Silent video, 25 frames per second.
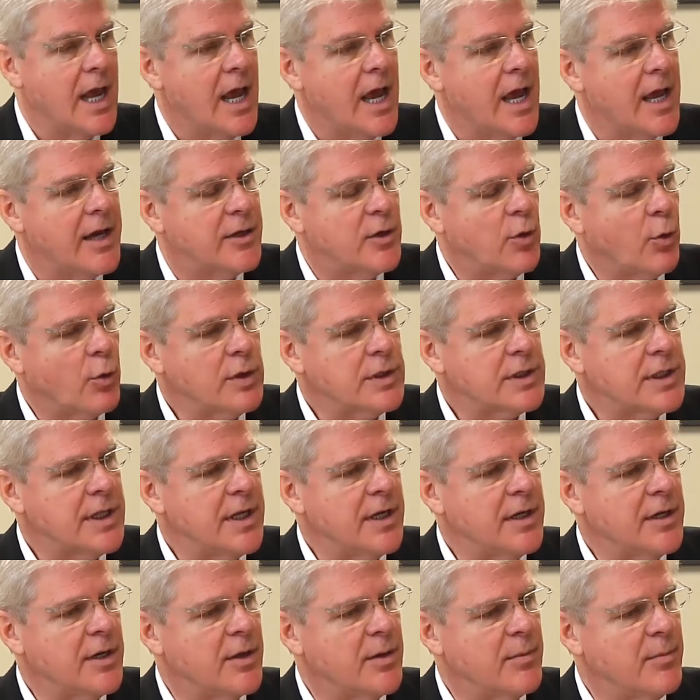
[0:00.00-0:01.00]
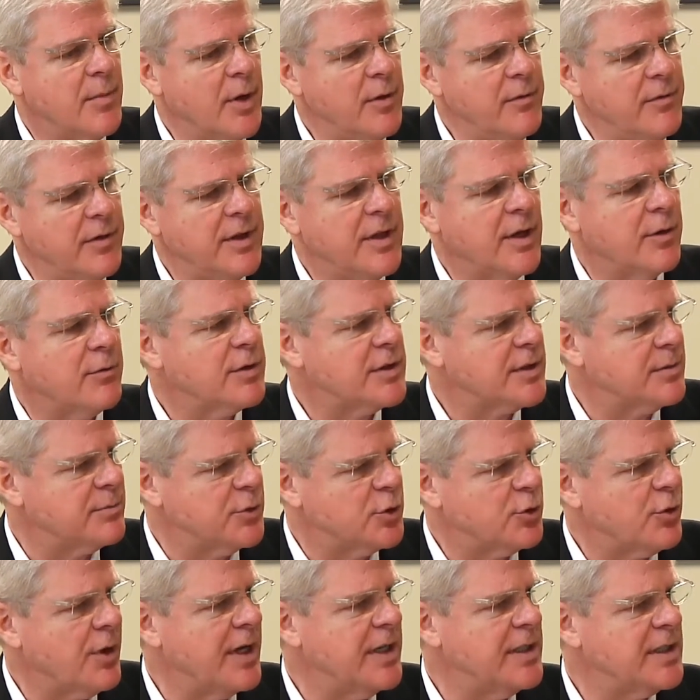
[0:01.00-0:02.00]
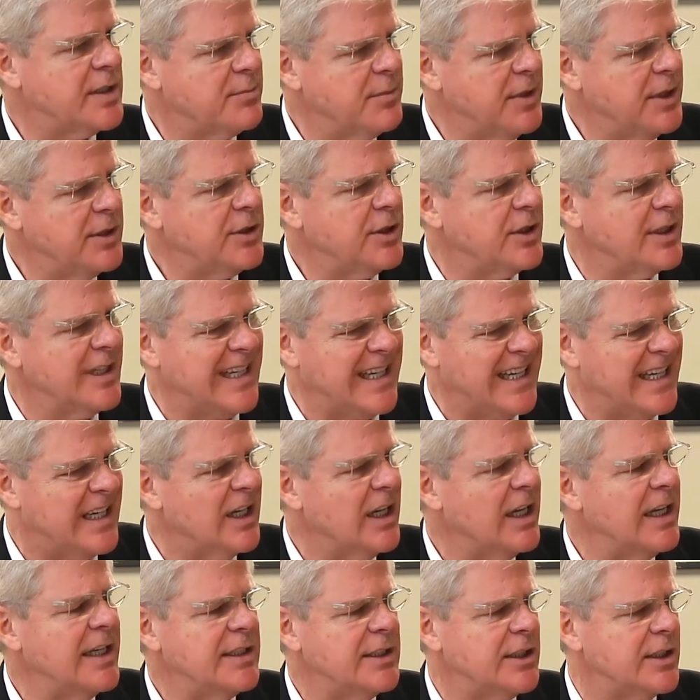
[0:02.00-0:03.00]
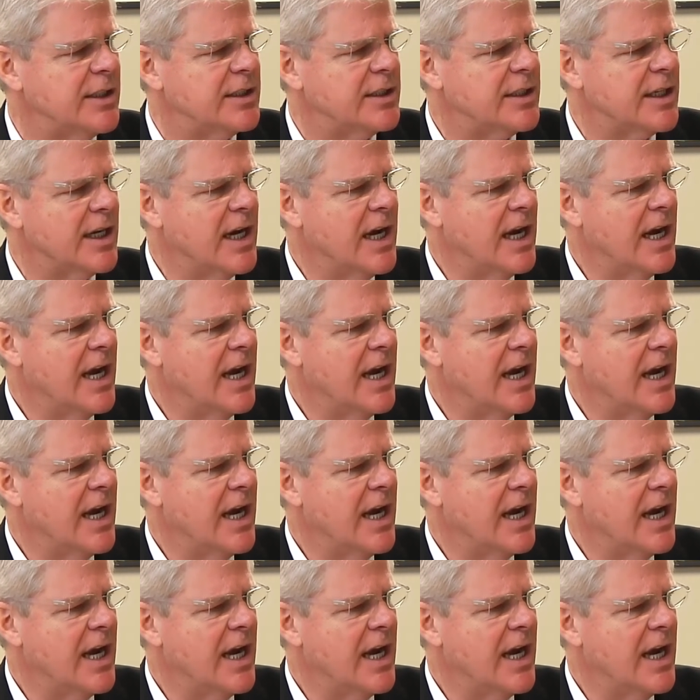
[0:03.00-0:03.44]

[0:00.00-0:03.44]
And towards the end of the movie, there were some transmission glitches,